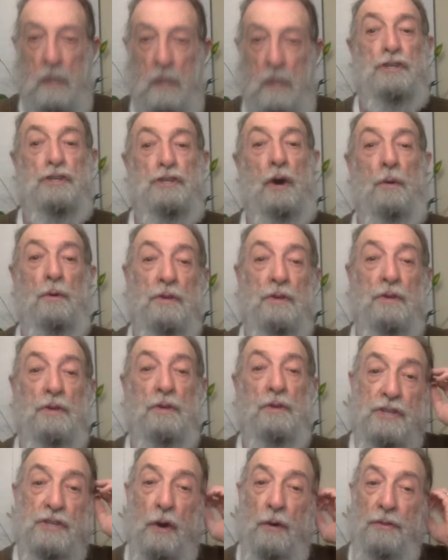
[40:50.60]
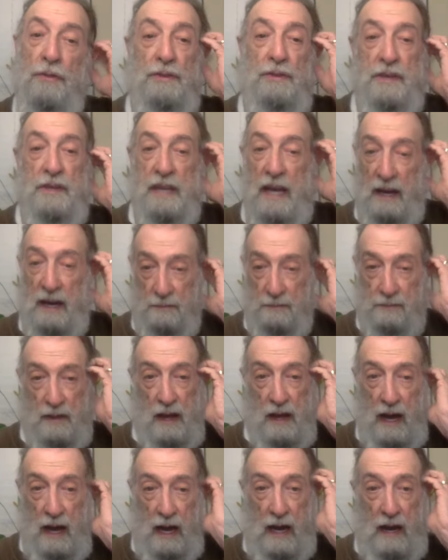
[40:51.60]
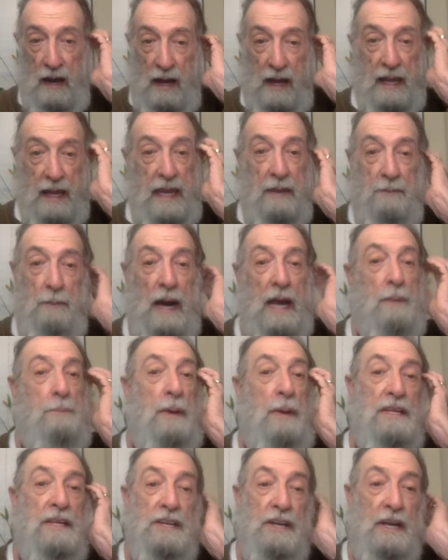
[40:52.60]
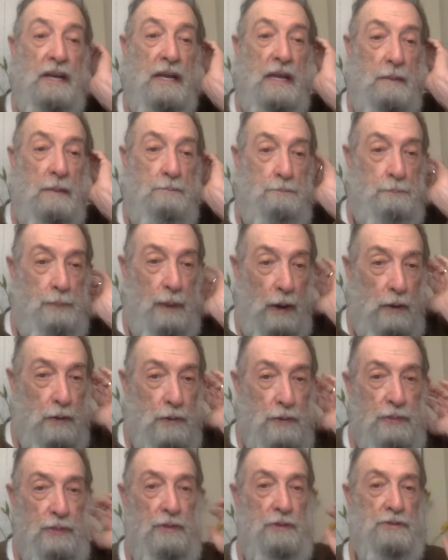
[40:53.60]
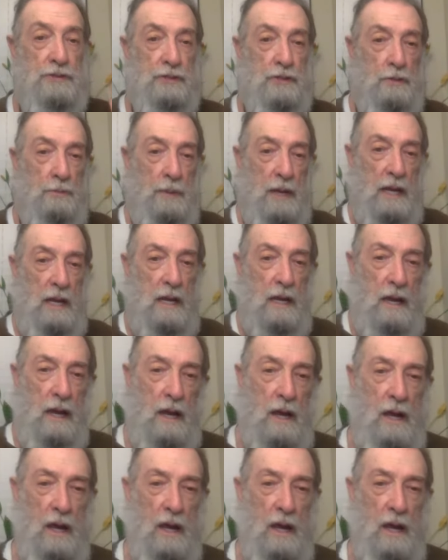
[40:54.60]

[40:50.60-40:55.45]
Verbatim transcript: so, so yeah, uh, in my opinion, you need both, Sumi.